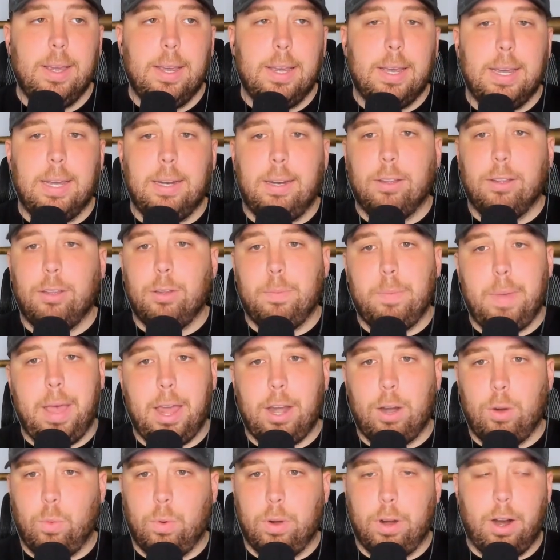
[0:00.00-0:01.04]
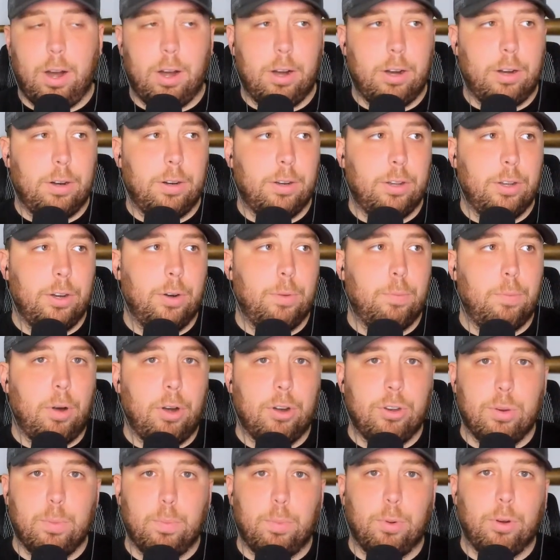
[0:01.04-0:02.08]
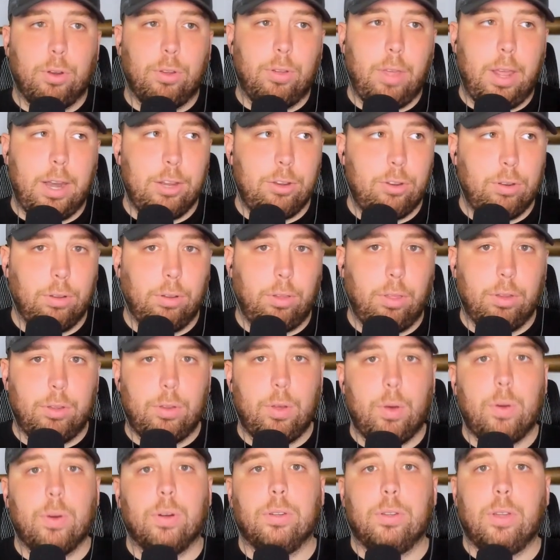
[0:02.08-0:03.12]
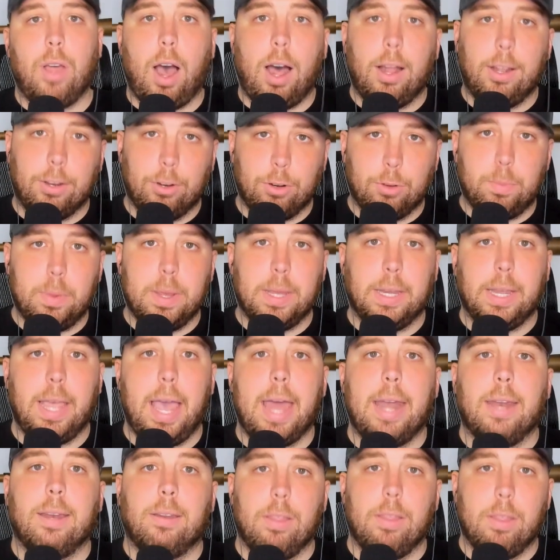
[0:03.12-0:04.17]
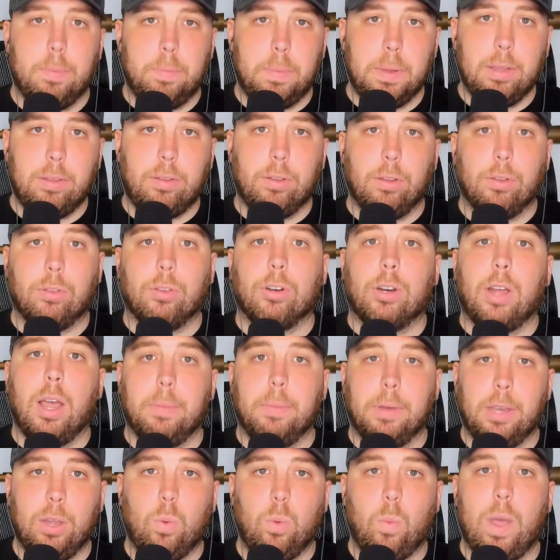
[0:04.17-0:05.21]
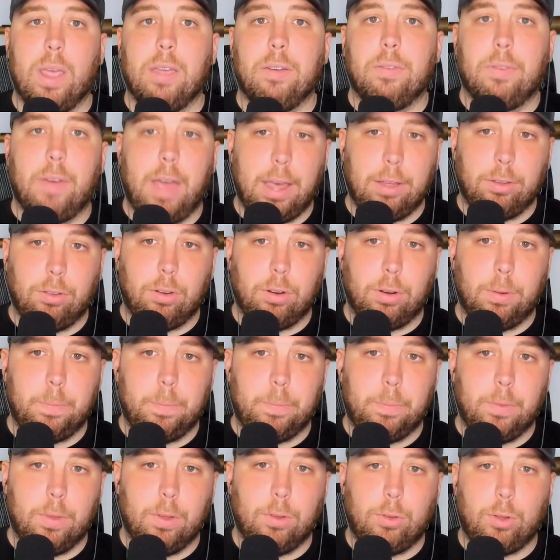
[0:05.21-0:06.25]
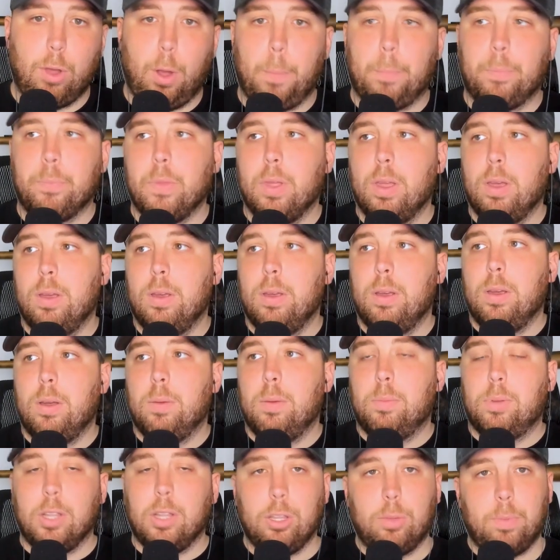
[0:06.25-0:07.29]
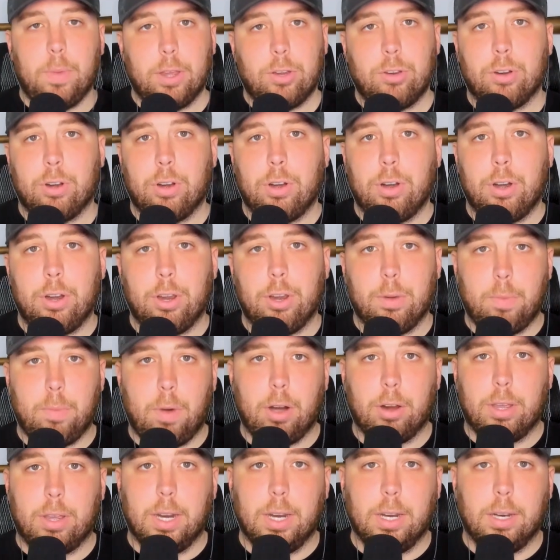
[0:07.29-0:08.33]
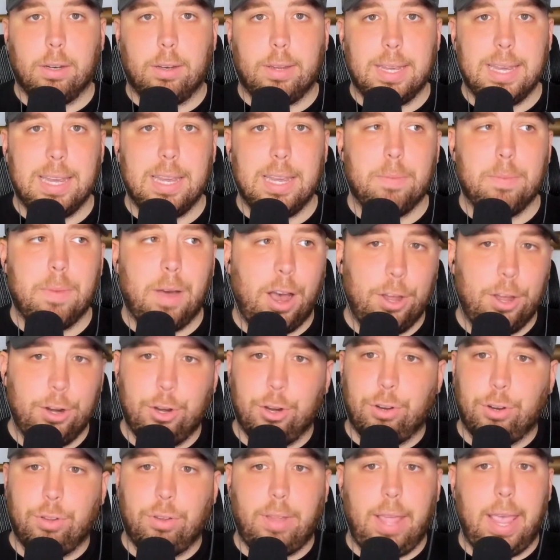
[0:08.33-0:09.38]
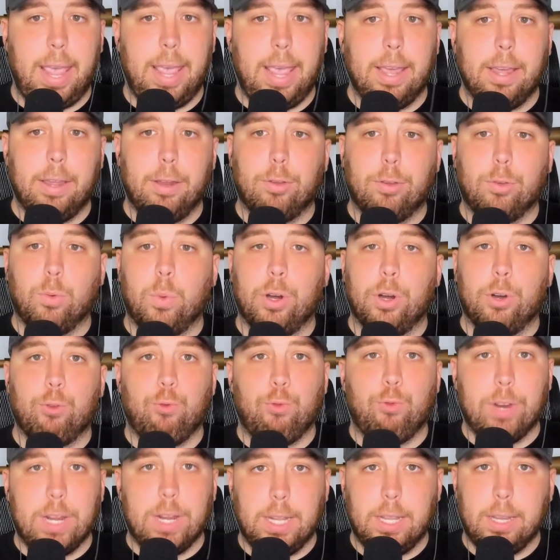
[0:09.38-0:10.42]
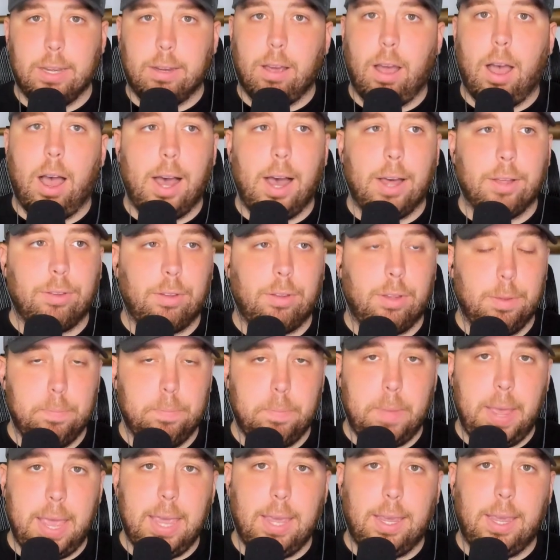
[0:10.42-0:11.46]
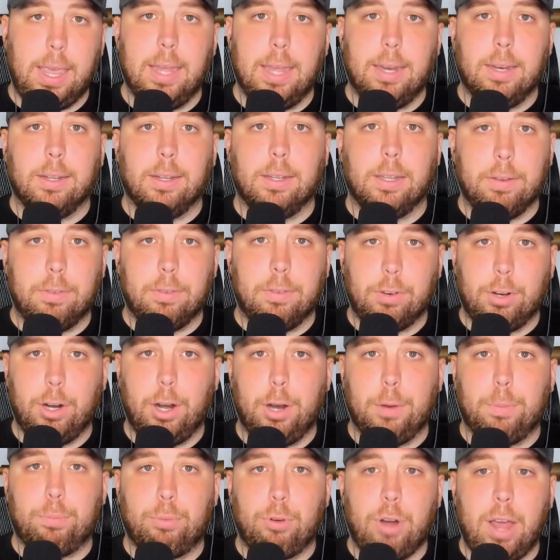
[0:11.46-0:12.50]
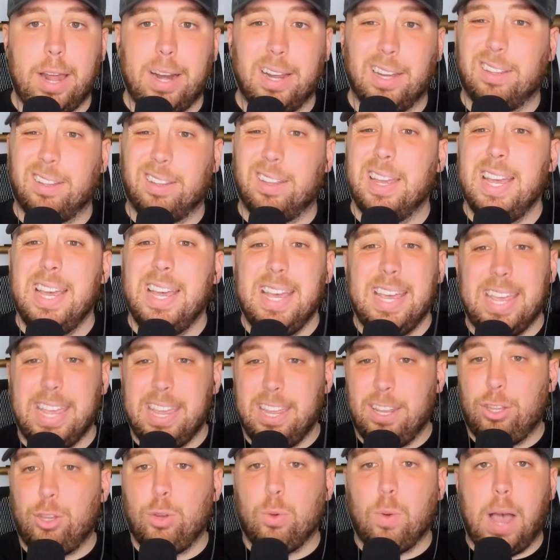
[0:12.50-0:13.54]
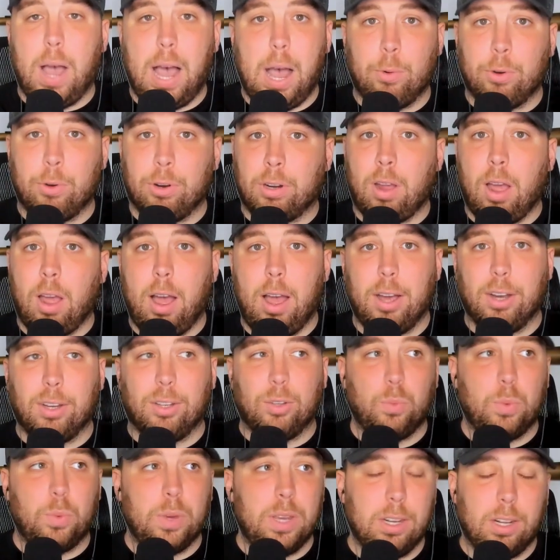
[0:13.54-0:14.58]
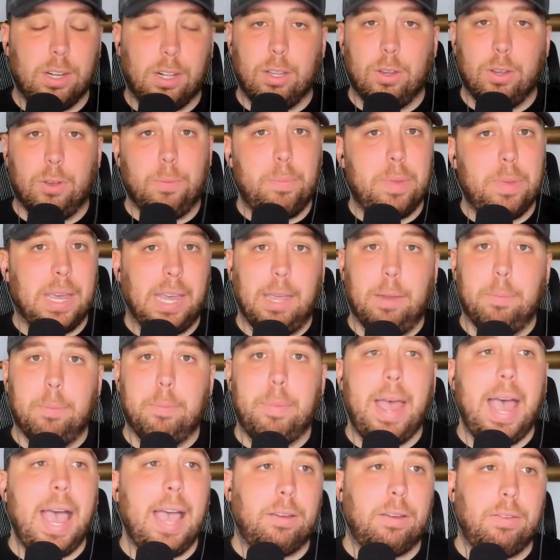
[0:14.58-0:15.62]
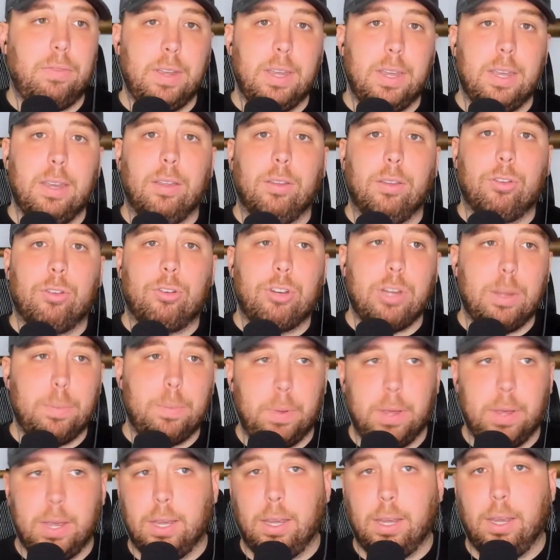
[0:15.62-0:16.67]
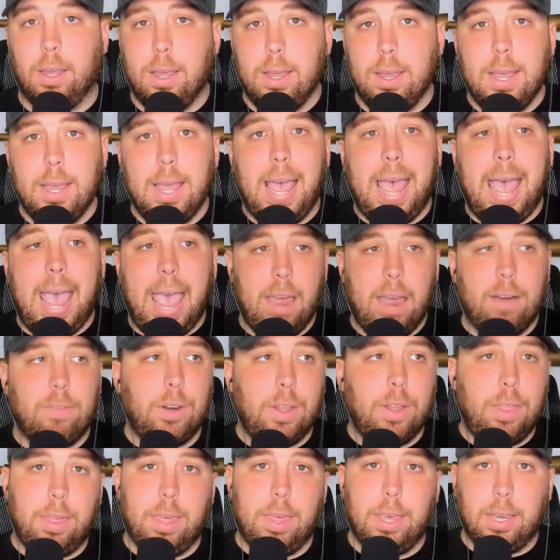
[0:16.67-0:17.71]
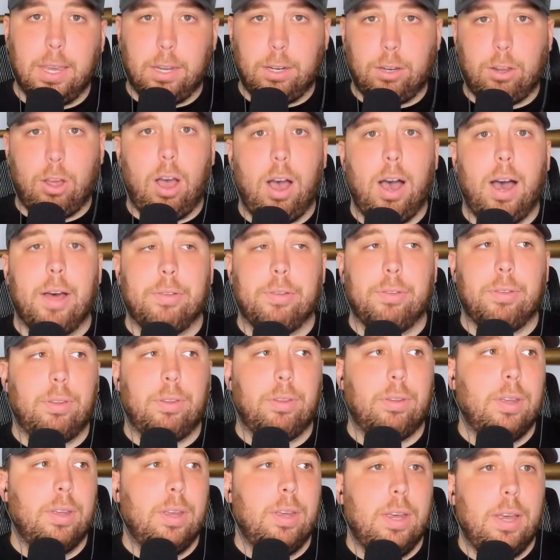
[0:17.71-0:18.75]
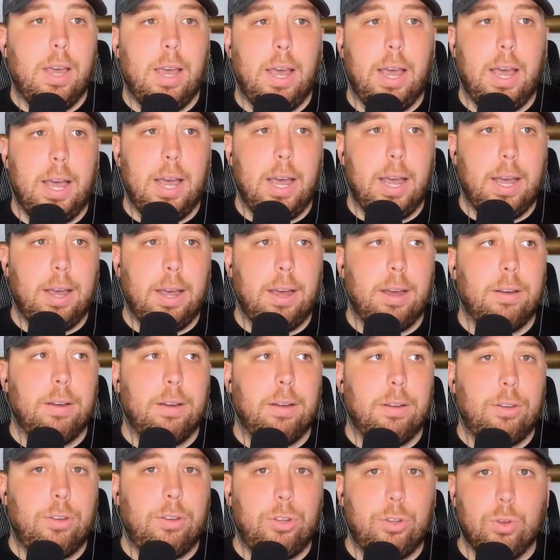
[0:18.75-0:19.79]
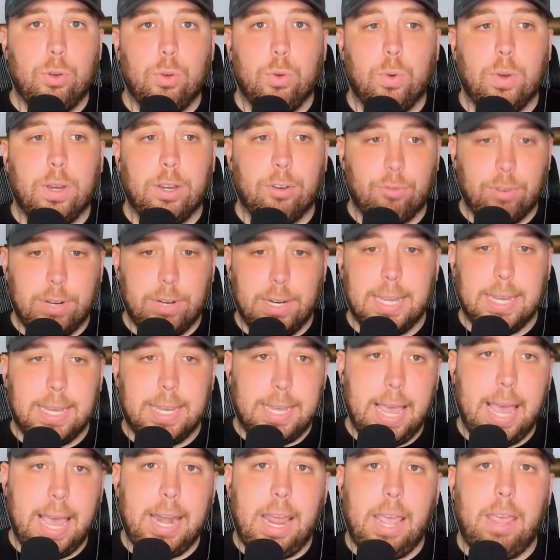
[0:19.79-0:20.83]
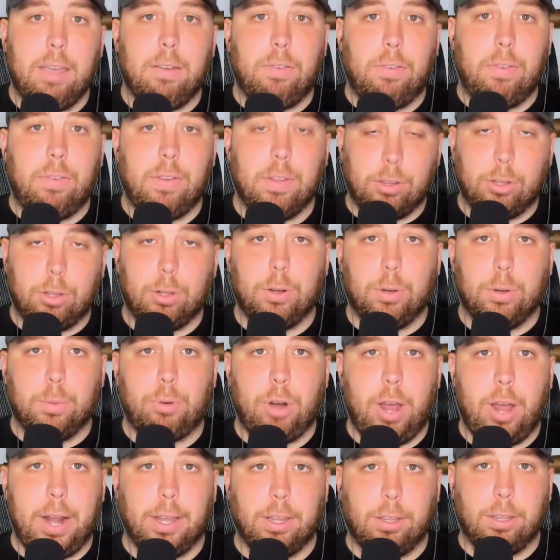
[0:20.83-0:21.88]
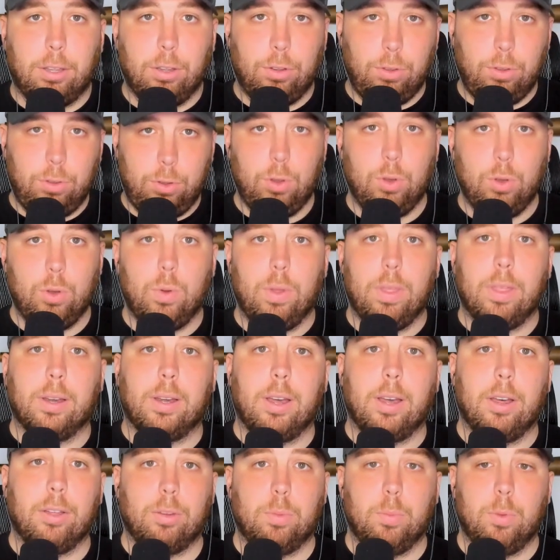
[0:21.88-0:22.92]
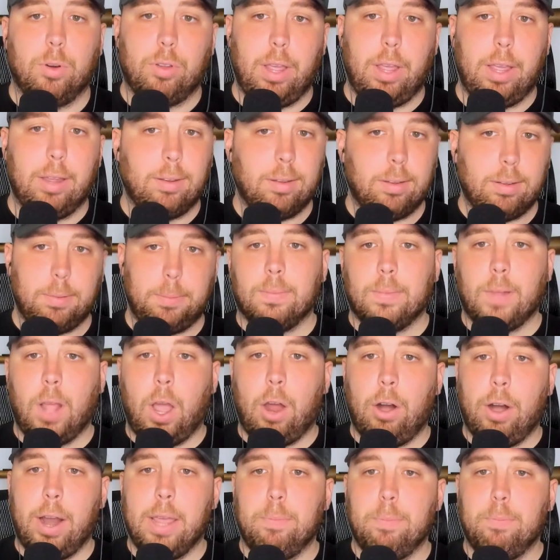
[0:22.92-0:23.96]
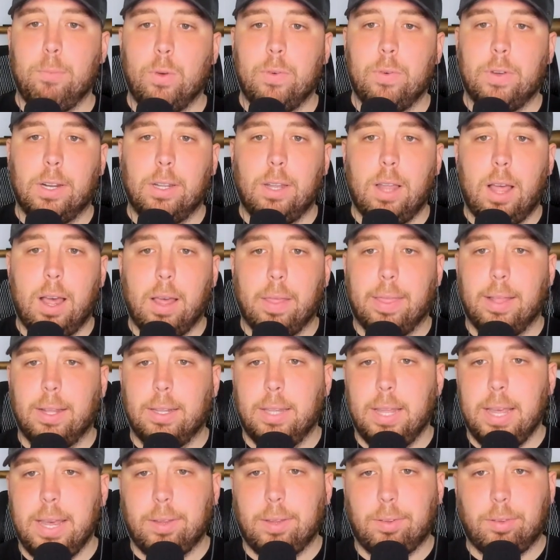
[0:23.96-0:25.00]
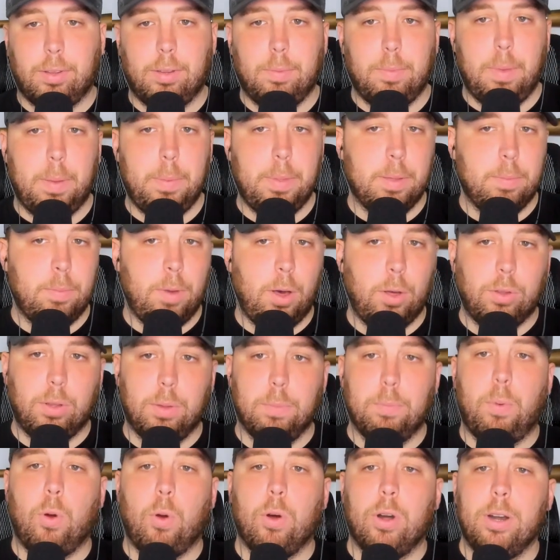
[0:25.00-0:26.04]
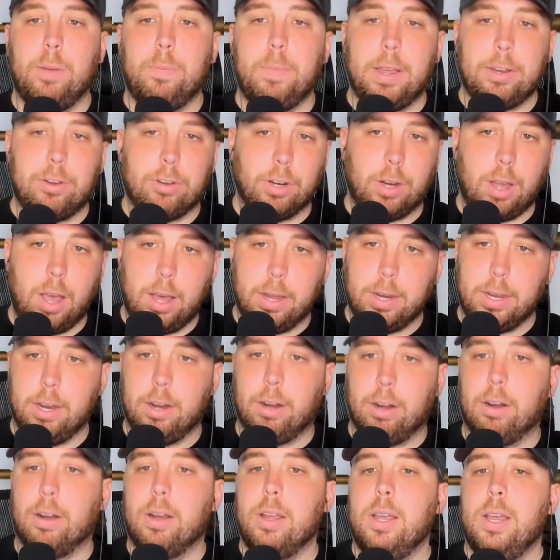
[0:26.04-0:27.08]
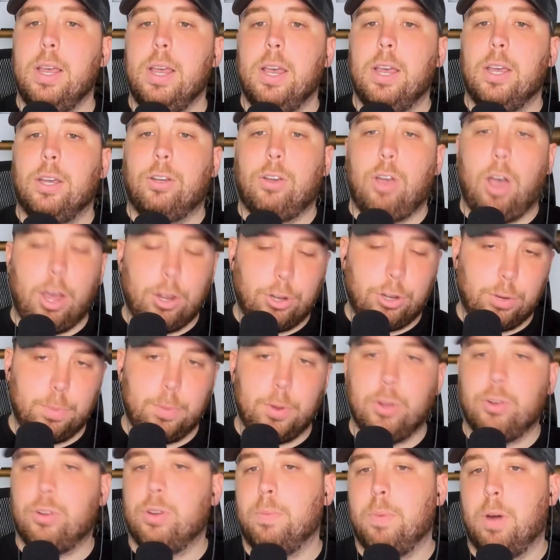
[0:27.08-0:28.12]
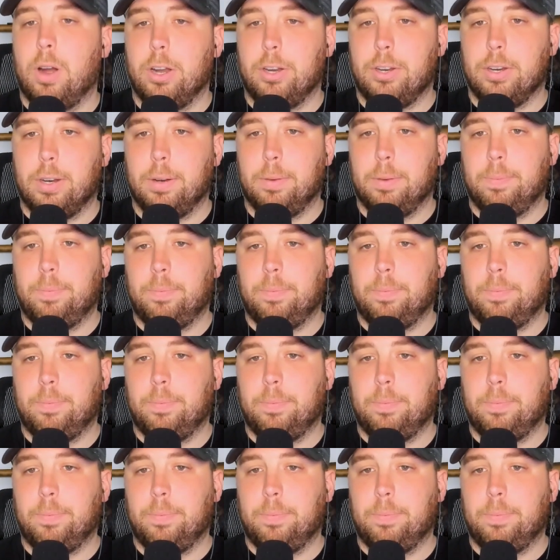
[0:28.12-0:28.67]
it doesn't matter what our, margin percentage is, the total dollars being added to the business are coming in way faster. So please make sure your marketing team understands what it really costs to make and deliver a product into our COGS. We include pick and pack fees, shipping, everything it costs to really get a physical product to the customer's hands. All right, moving along the list, maybe the most important metric on here, contribution margin.